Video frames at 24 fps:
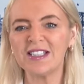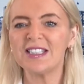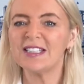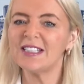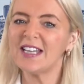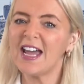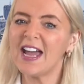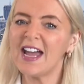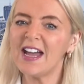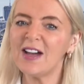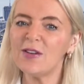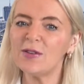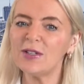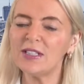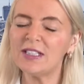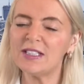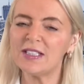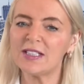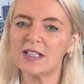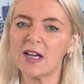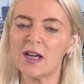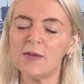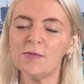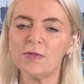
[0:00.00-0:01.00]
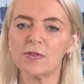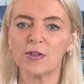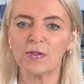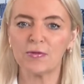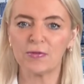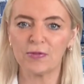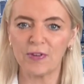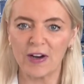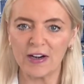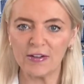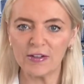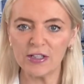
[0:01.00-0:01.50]
Now it's time for a
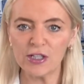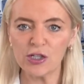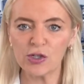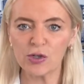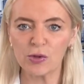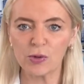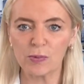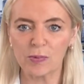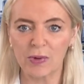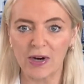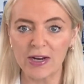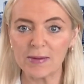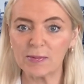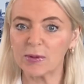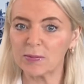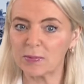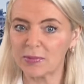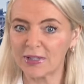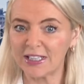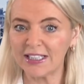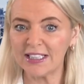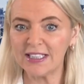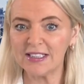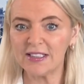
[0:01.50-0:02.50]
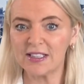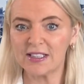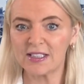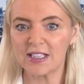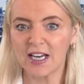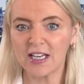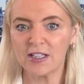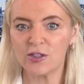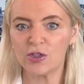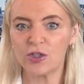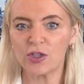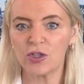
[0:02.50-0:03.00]
very short break, but please
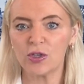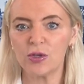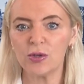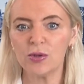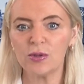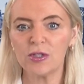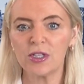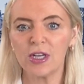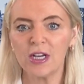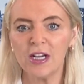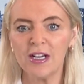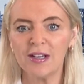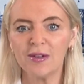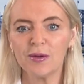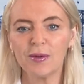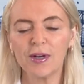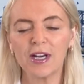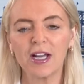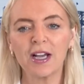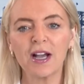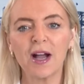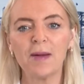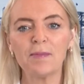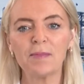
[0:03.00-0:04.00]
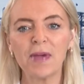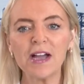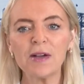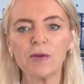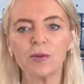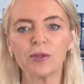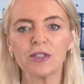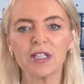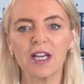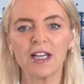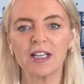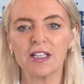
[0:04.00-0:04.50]
stay tuned. When I come back,
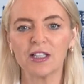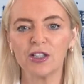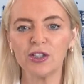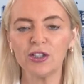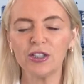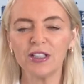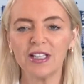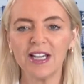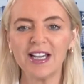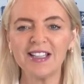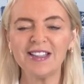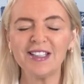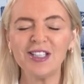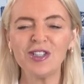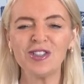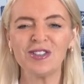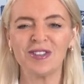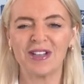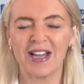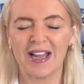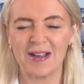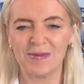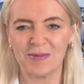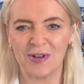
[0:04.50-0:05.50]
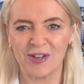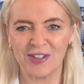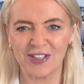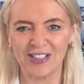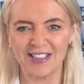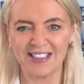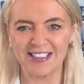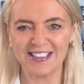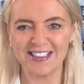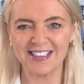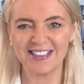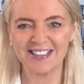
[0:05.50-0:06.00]
we'll take a look at the UK
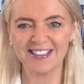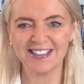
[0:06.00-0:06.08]
market.